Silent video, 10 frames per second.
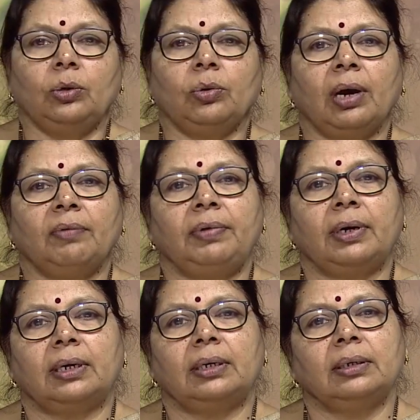You have
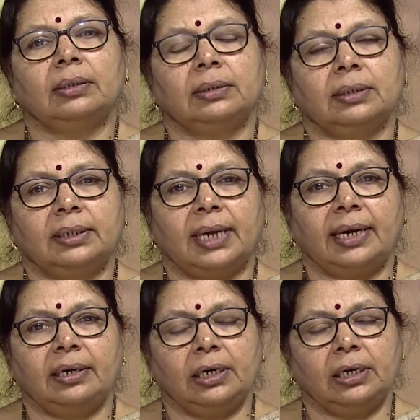learned the
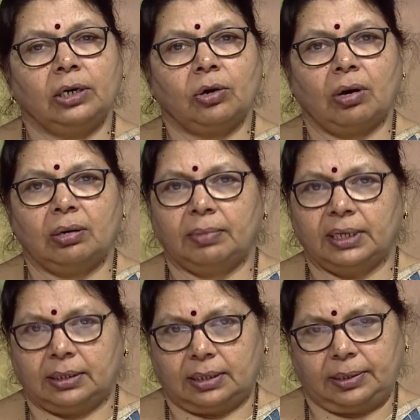dietary recall
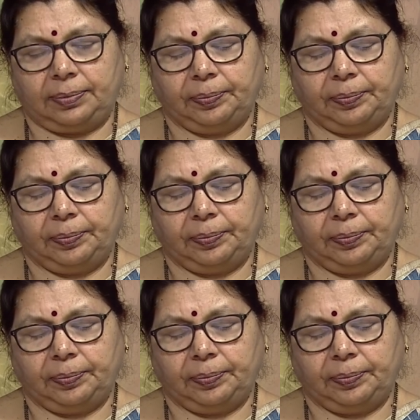method,